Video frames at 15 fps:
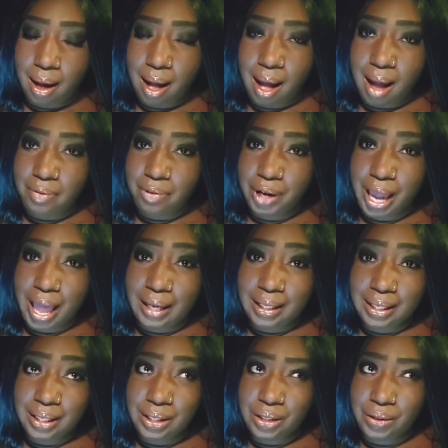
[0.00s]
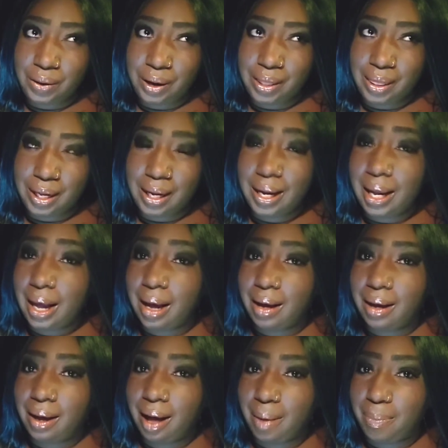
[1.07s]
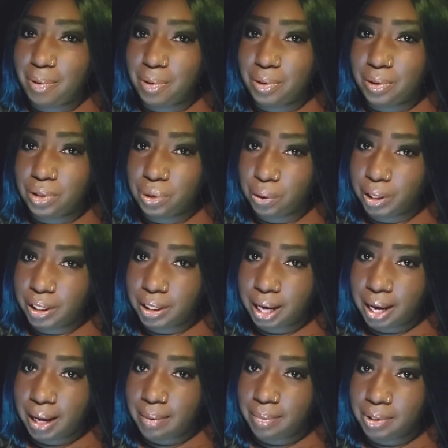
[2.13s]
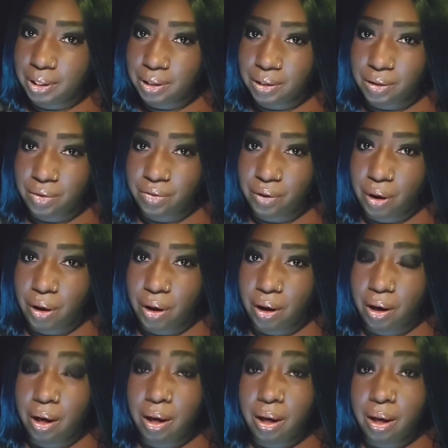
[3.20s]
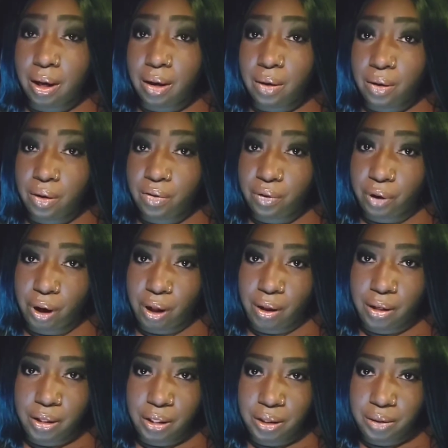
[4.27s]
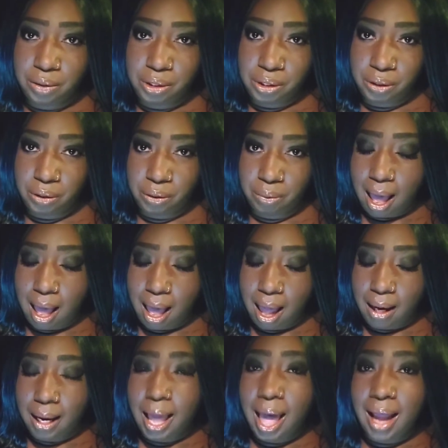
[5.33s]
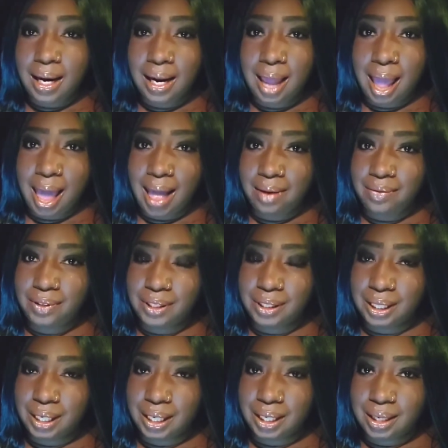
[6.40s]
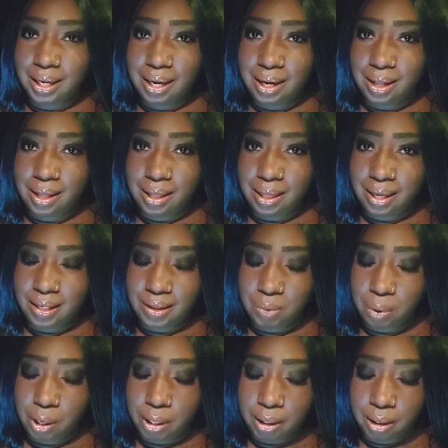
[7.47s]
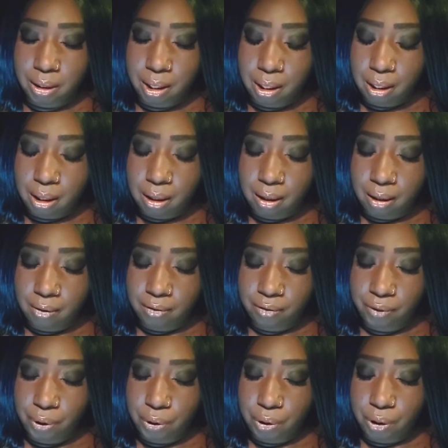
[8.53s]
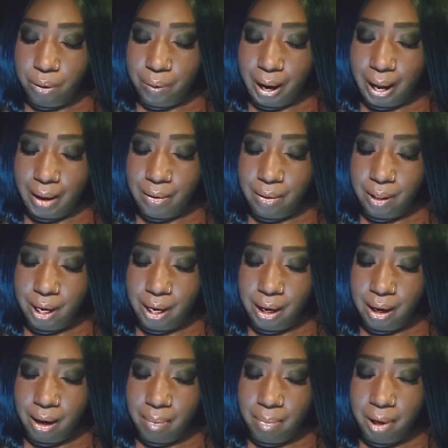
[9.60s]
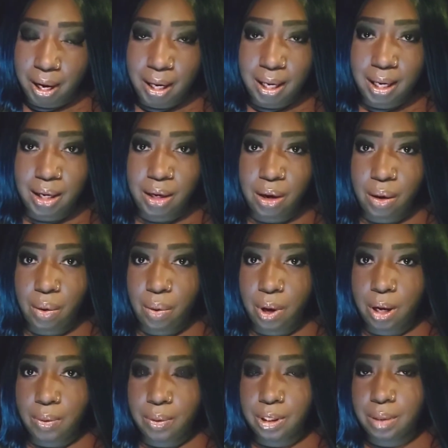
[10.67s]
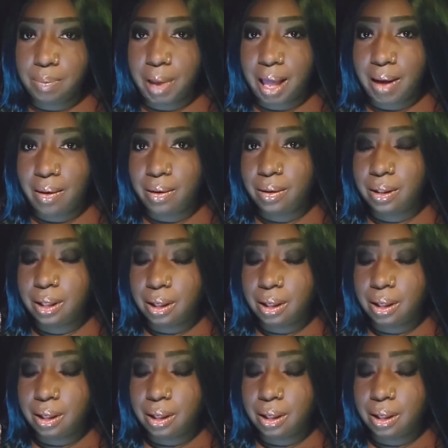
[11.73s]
I've reacted to, I think, a couple story times so far over on YouTube. I kind of have seen this one floating around there, but I didn't know what it was about.